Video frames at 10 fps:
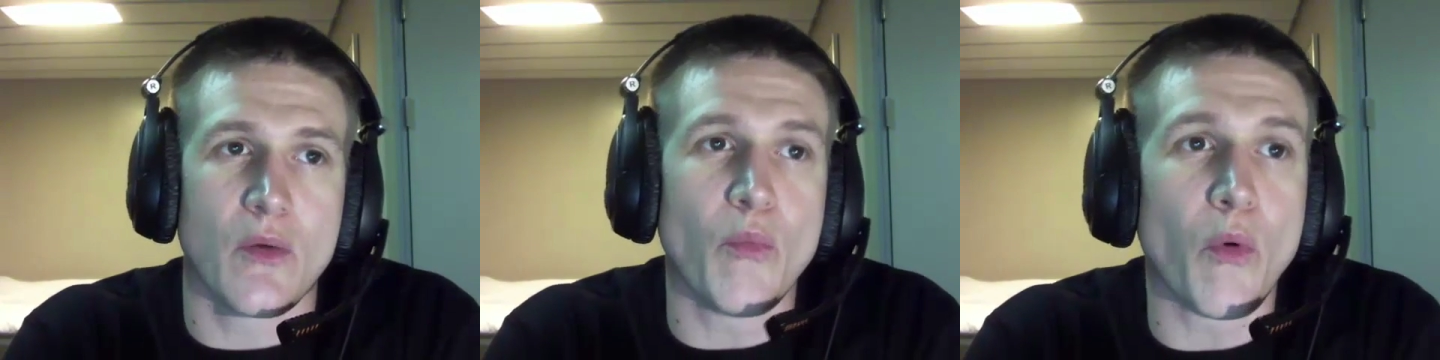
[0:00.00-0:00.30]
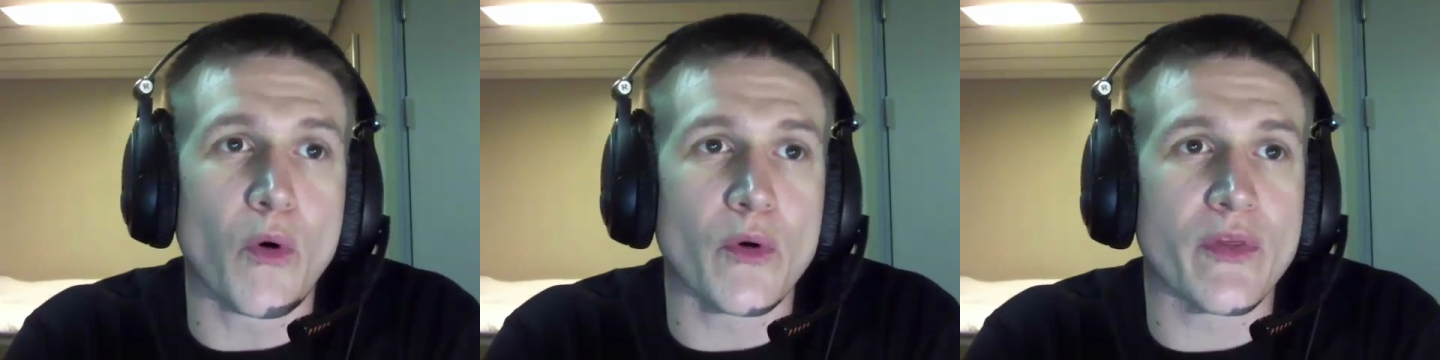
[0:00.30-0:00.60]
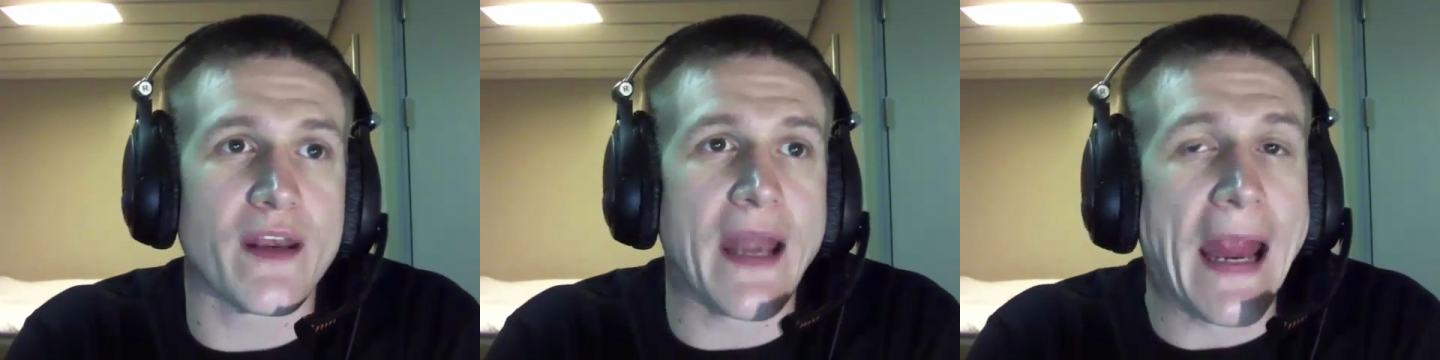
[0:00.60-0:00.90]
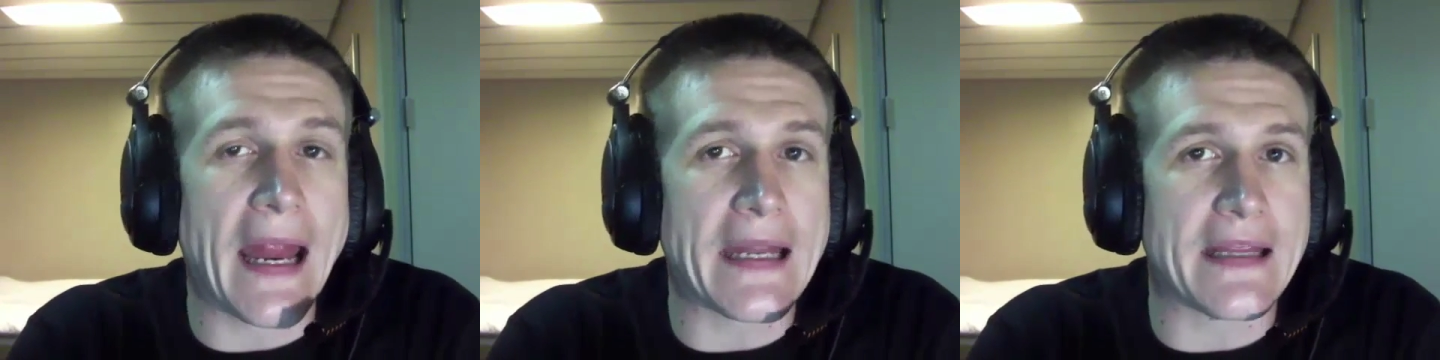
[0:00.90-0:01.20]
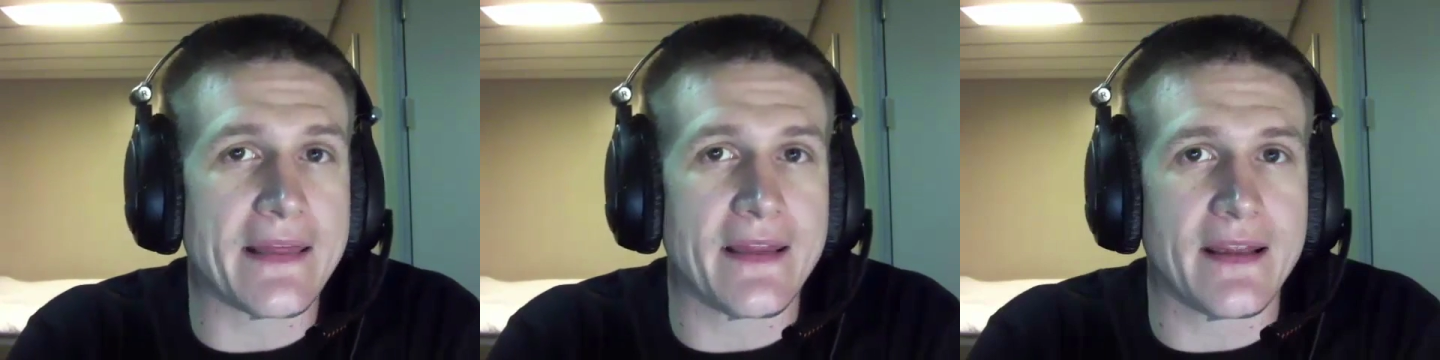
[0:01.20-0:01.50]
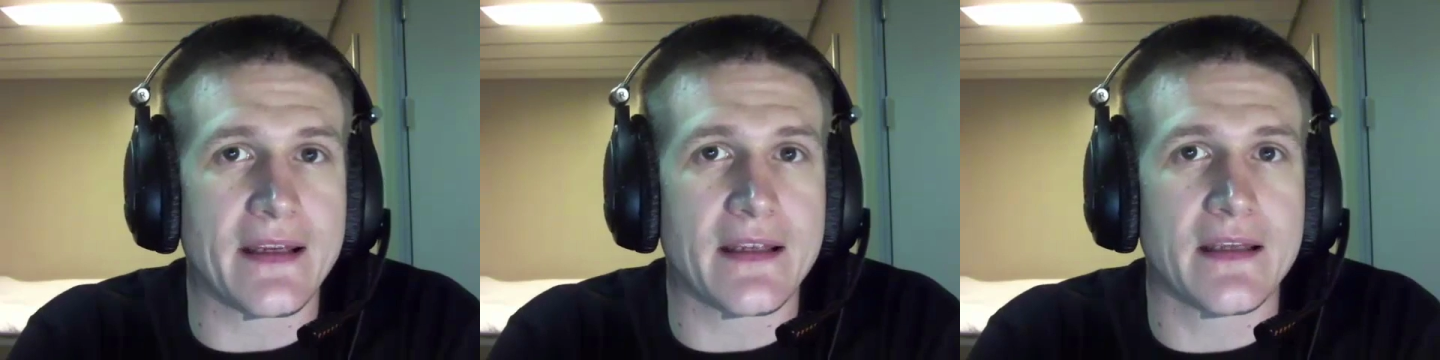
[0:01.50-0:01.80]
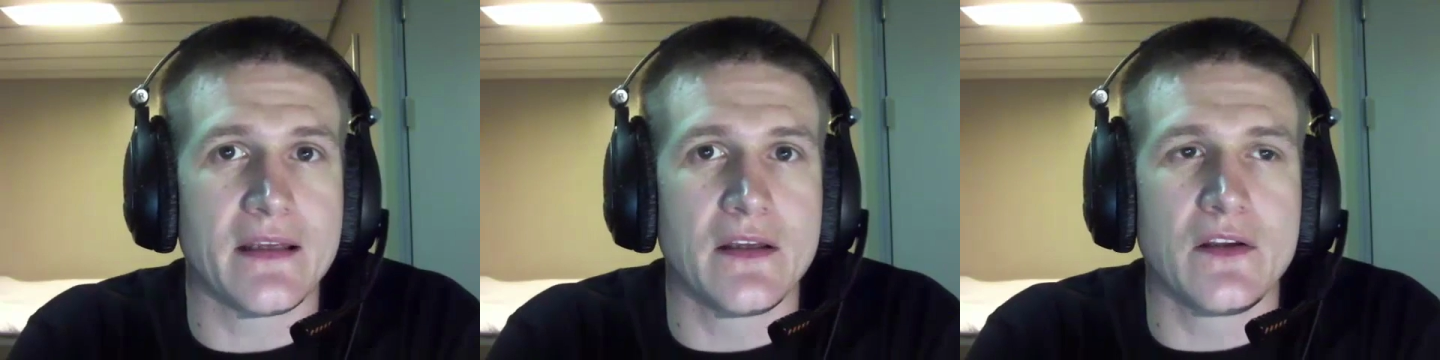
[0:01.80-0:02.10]
more than anything
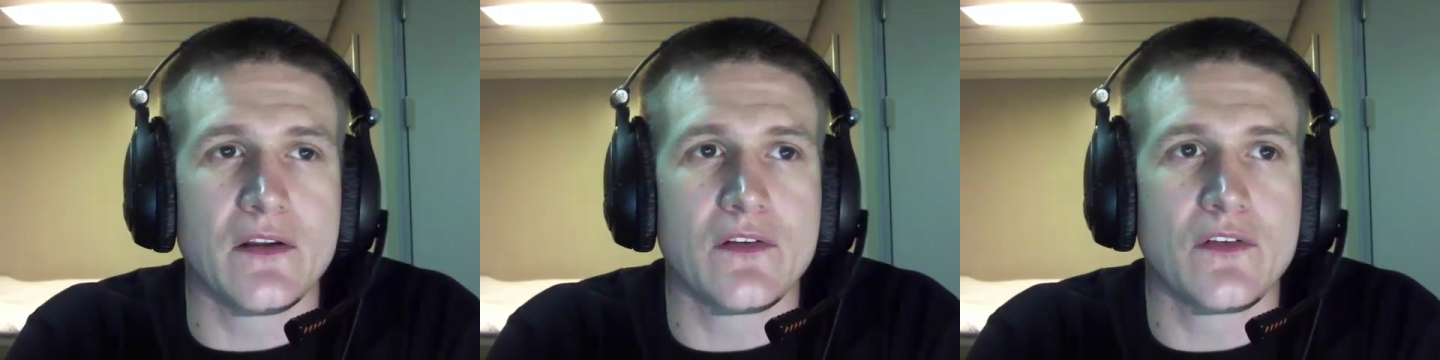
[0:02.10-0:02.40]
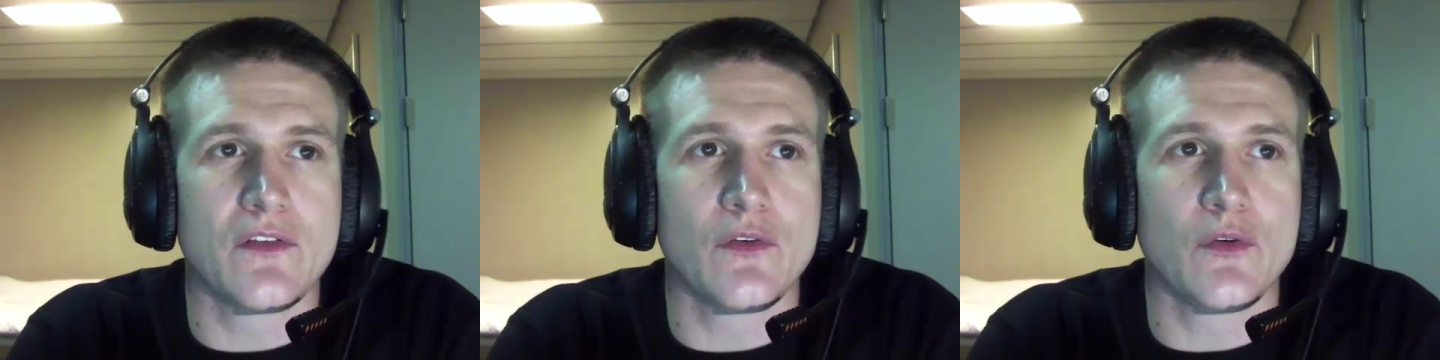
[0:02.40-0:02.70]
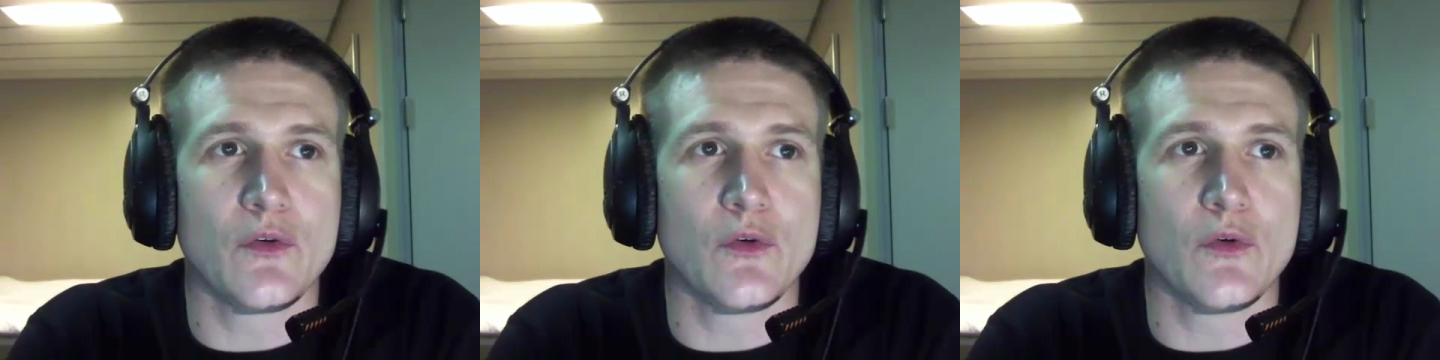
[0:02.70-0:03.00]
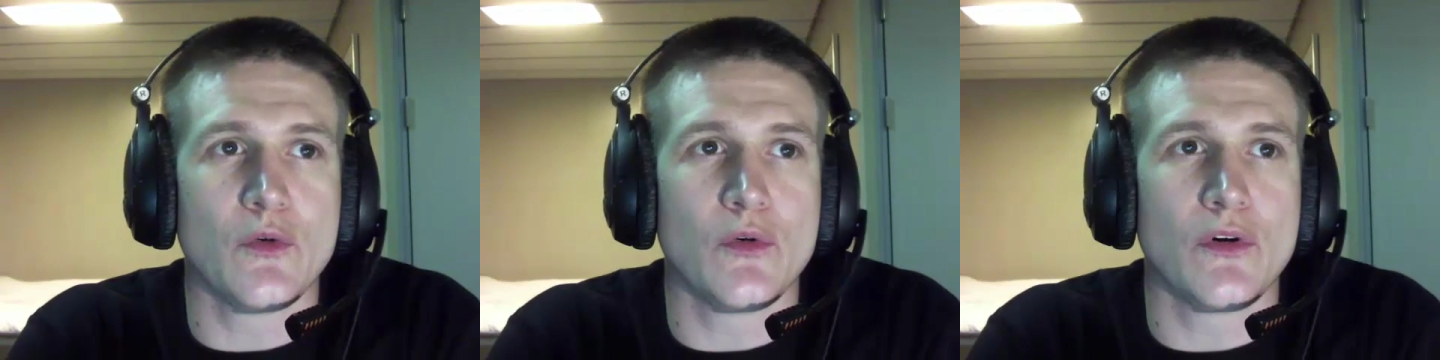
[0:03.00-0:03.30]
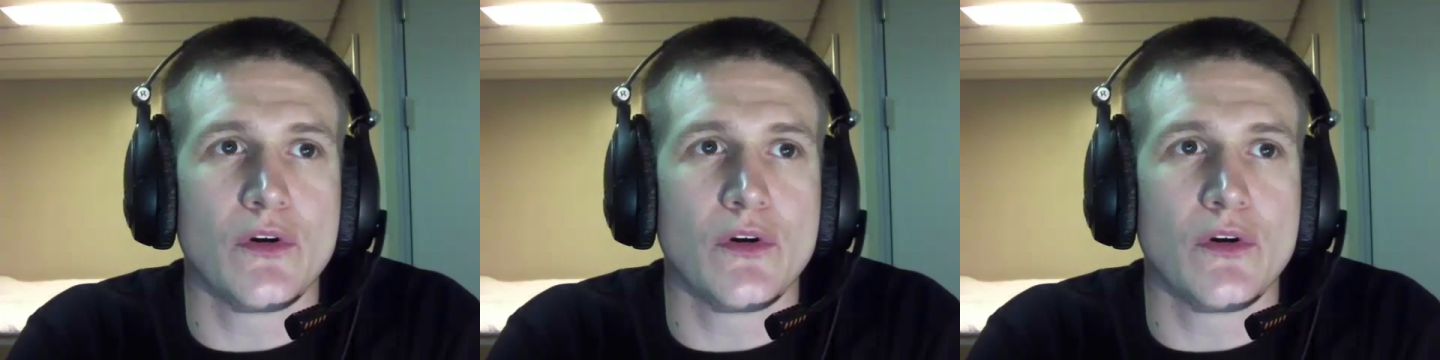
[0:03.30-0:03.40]
to